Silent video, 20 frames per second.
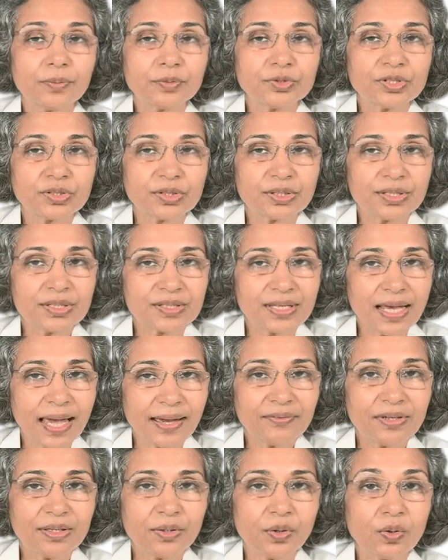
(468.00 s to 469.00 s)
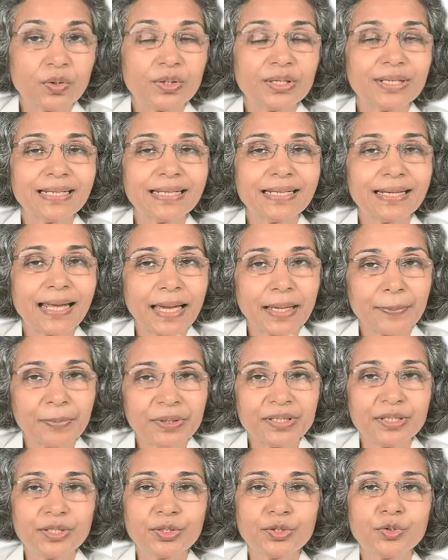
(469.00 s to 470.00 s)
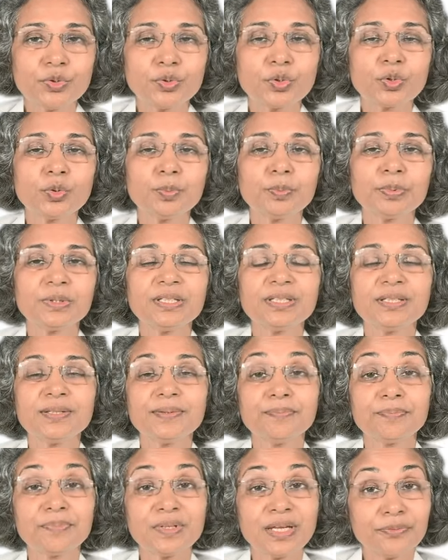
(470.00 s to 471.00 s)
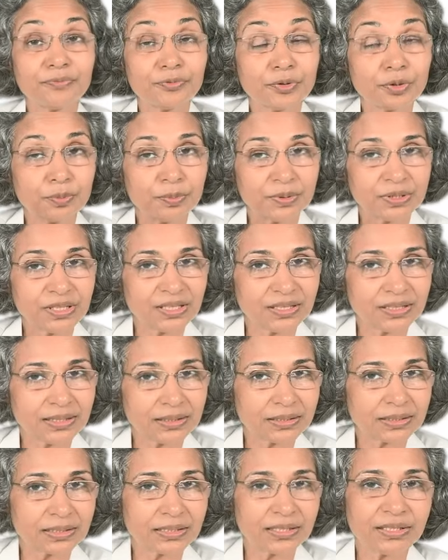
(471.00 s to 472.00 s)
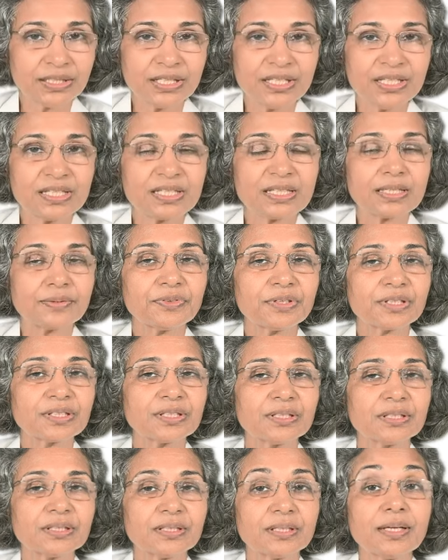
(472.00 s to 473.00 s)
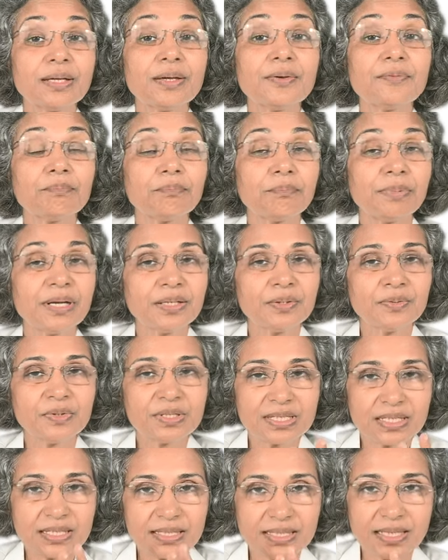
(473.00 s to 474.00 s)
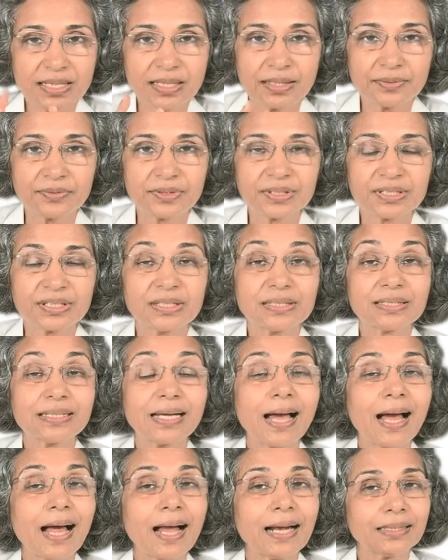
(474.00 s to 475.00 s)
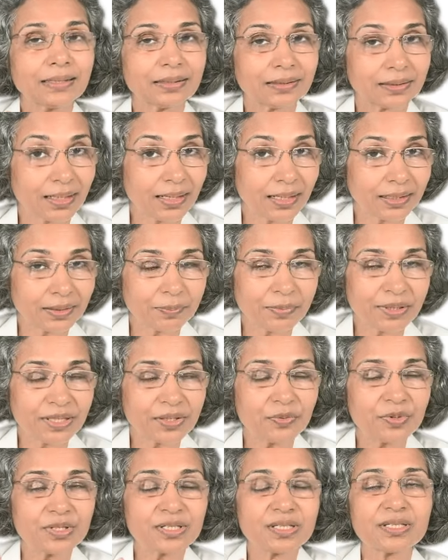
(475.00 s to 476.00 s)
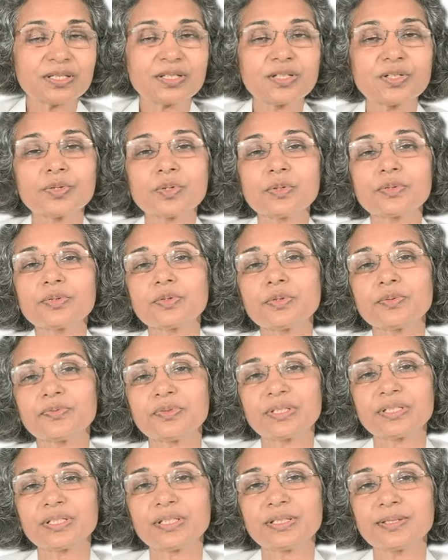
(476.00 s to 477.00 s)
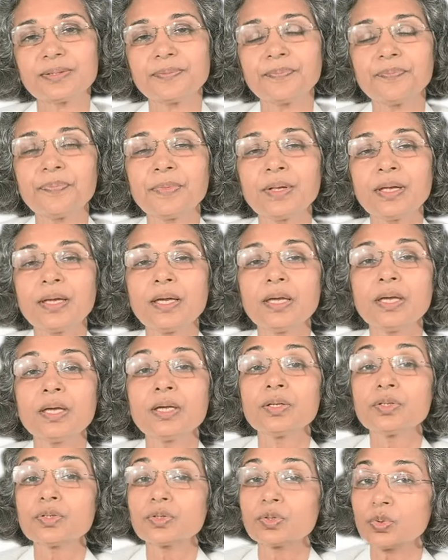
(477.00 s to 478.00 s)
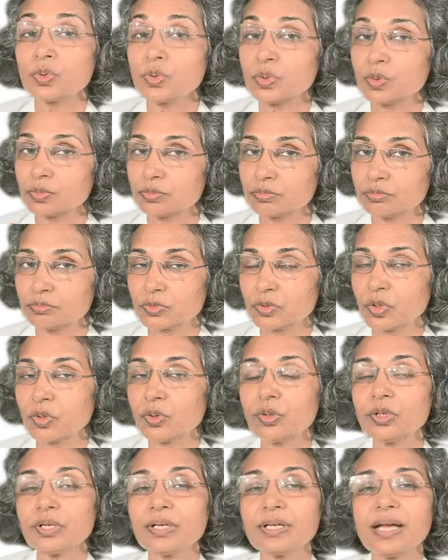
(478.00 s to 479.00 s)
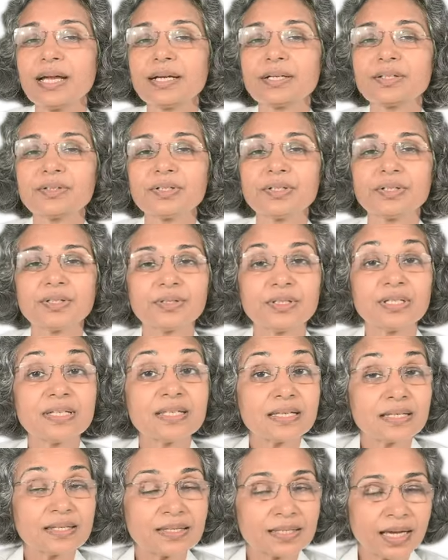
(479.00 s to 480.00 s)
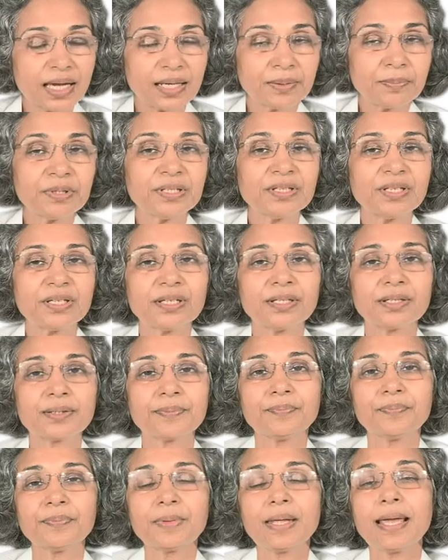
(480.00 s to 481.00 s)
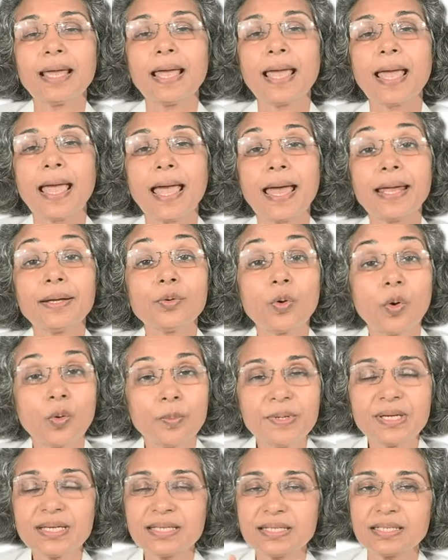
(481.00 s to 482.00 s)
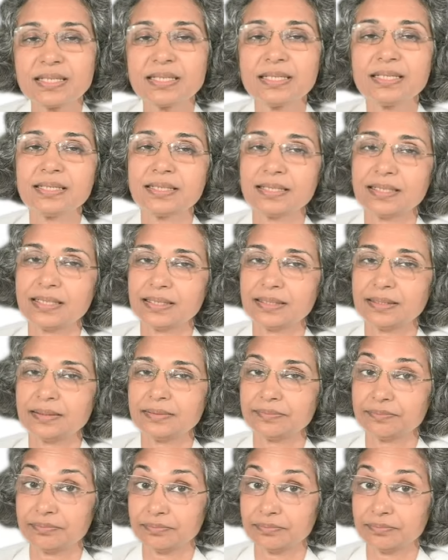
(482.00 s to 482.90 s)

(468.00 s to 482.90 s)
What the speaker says: so he is having already diabetic neuropathy, nephropathy, the kidney is affected, blood vessels are affected, heart blood vessels is also affected. So, coronary artery disease can be there, and obesity is there,